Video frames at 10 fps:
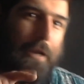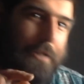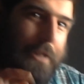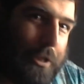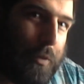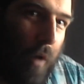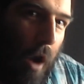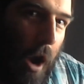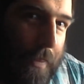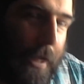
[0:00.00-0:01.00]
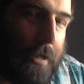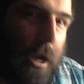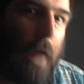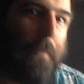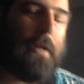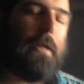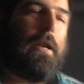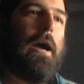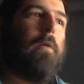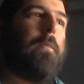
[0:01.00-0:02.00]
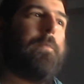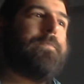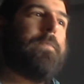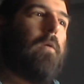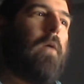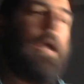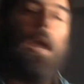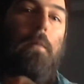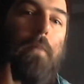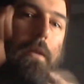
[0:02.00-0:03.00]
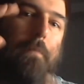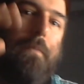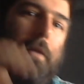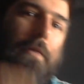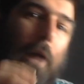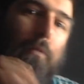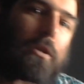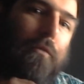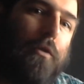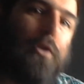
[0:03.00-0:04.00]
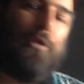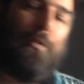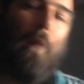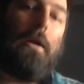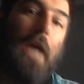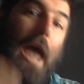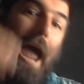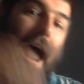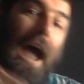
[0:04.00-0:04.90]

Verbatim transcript: And since we're on that topic now, right? But but that was the first response.